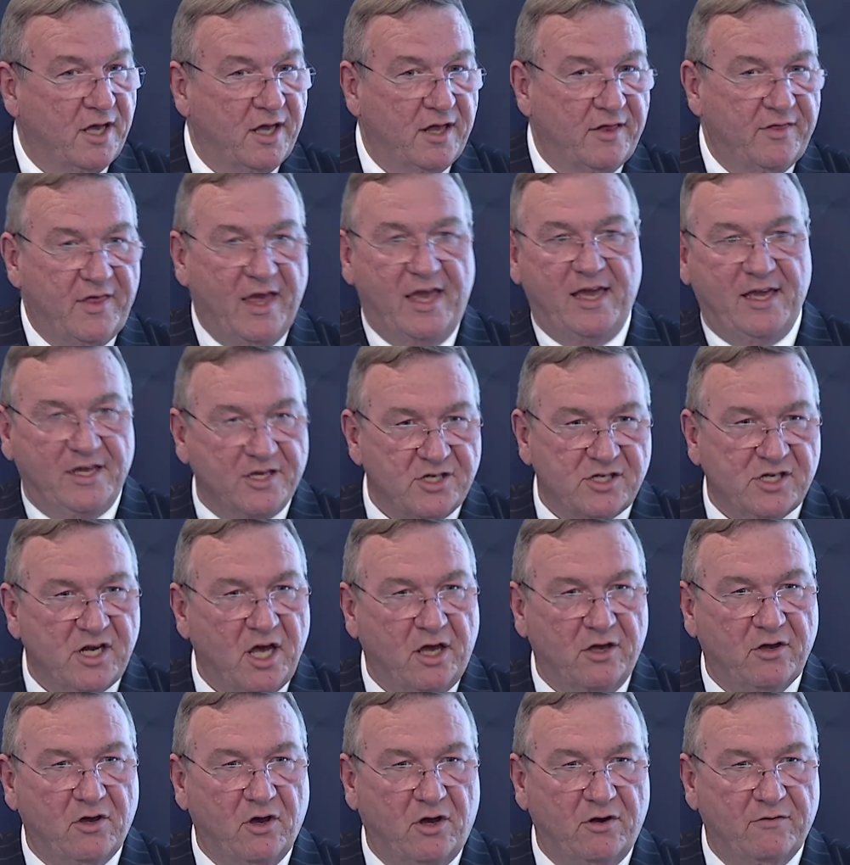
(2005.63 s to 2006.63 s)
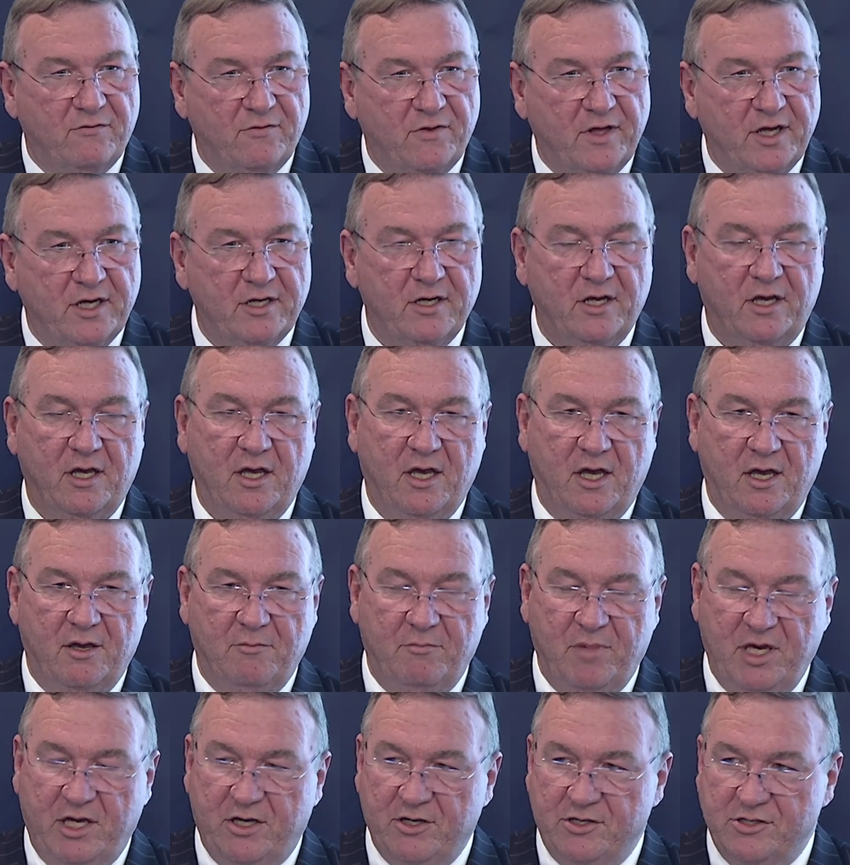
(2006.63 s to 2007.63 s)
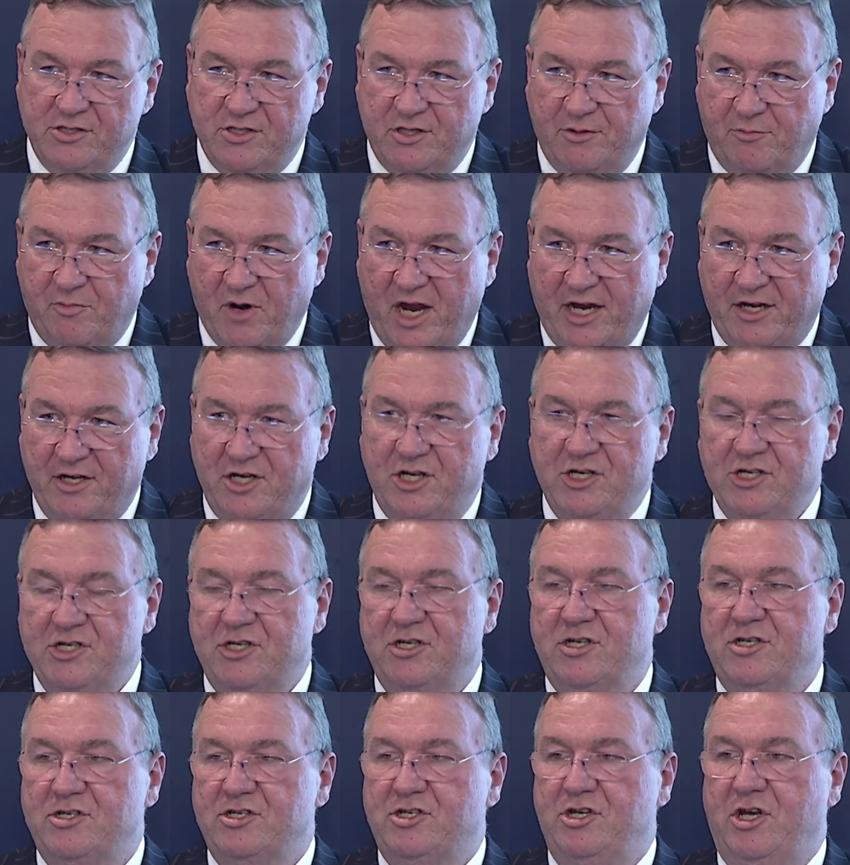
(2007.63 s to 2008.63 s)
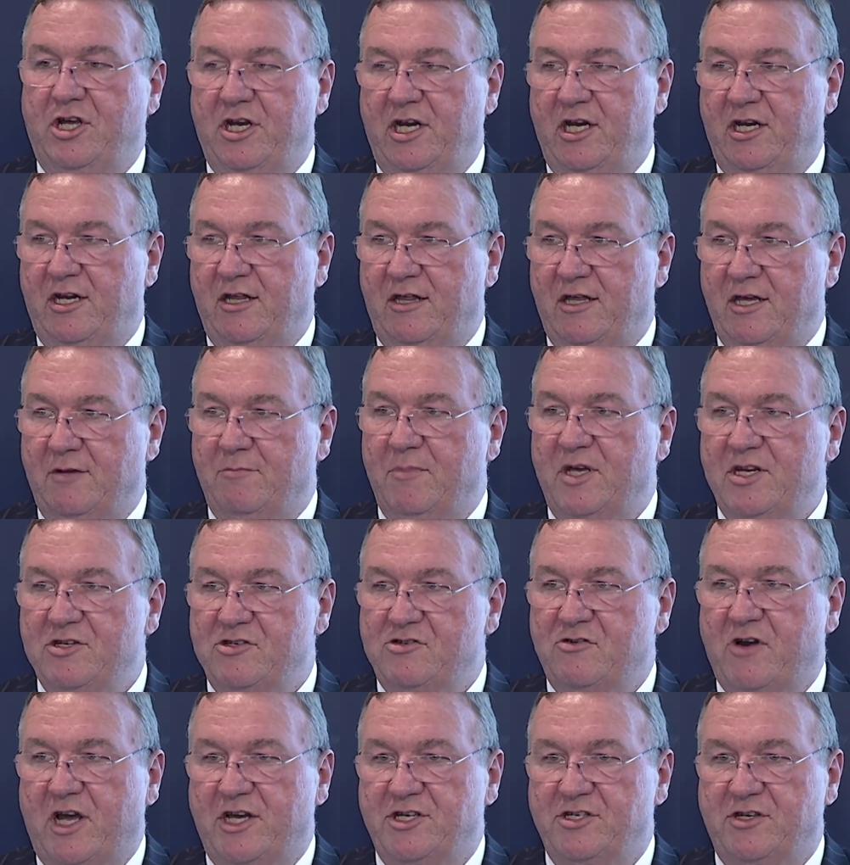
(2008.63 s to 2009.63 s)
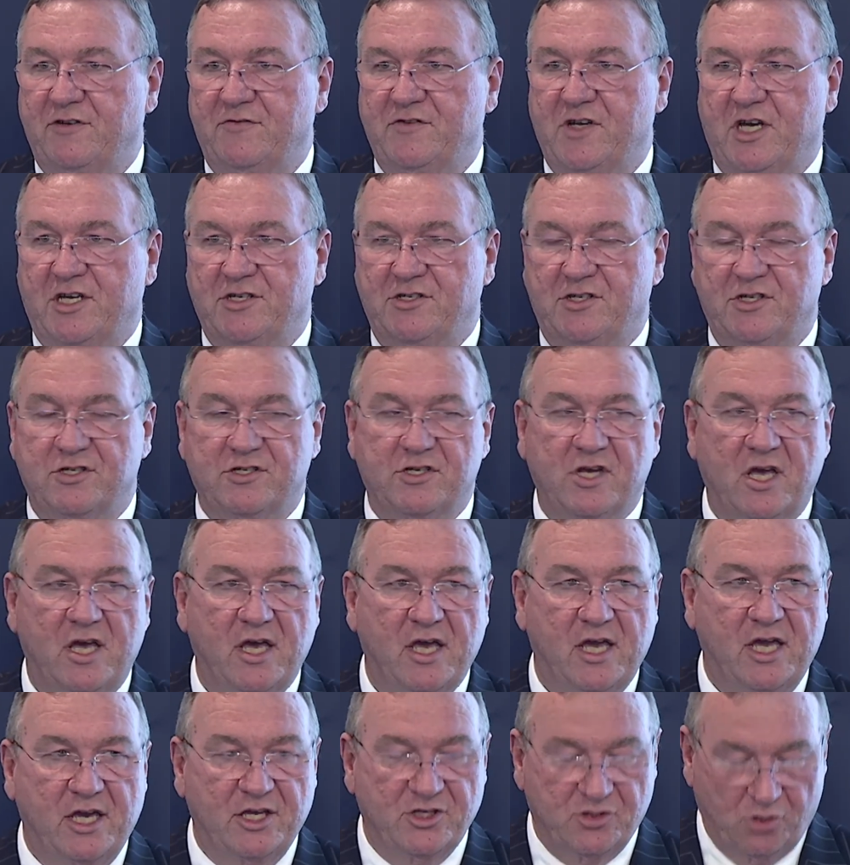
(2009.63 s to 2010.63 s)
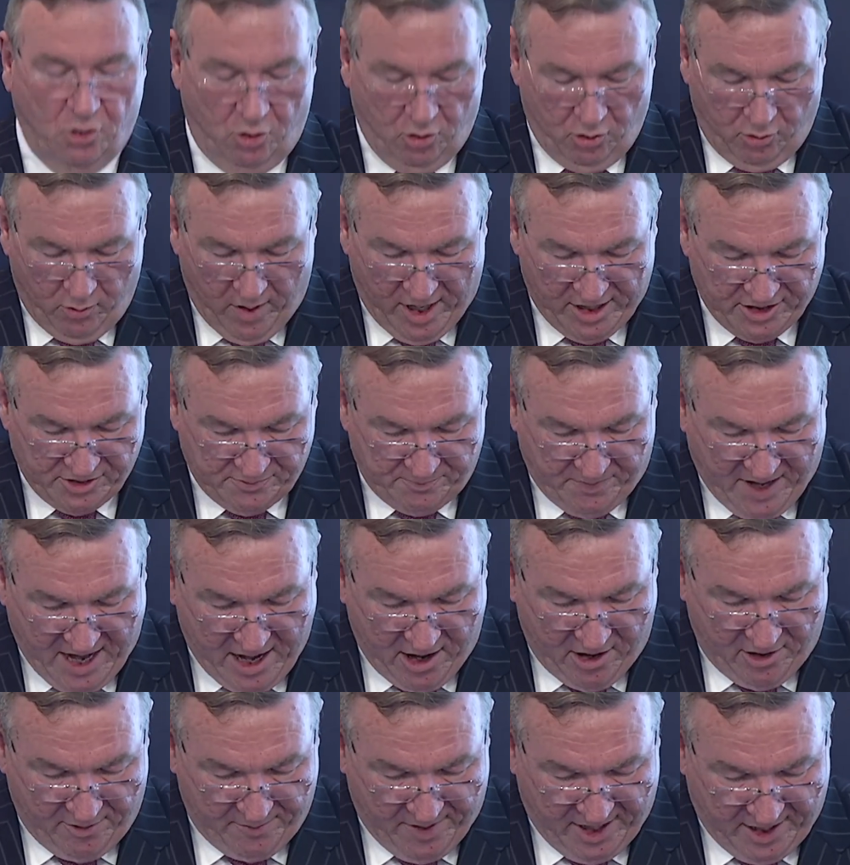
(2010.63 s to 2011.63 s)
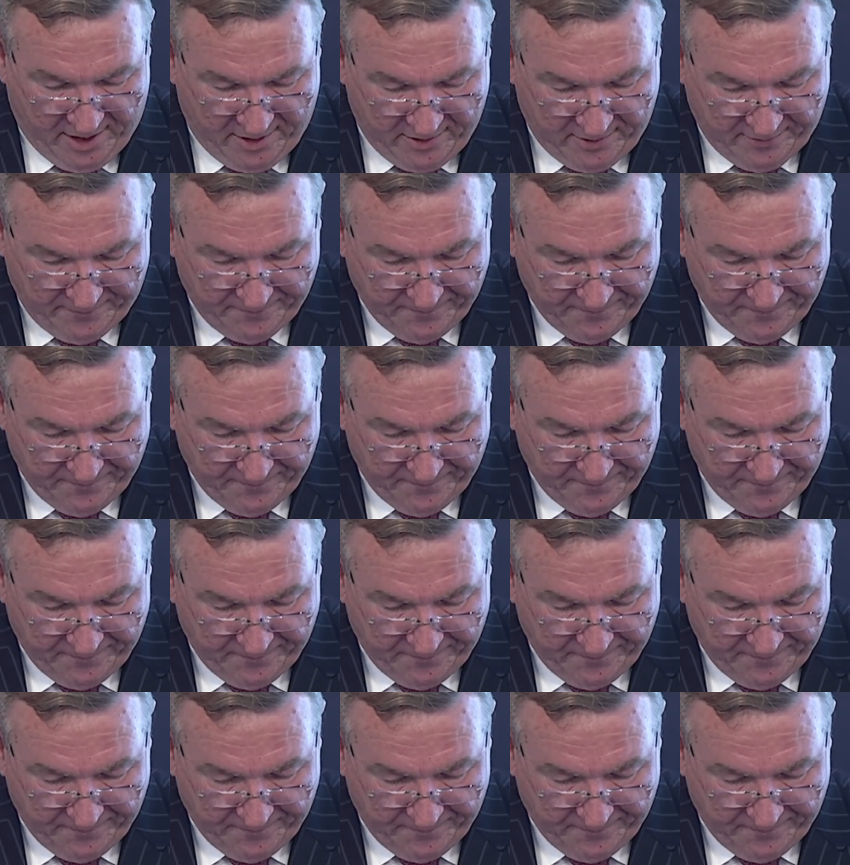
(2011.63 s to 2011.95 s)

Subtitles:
There is no conflict because the practitioner's duty to the administration of justice is always paramount.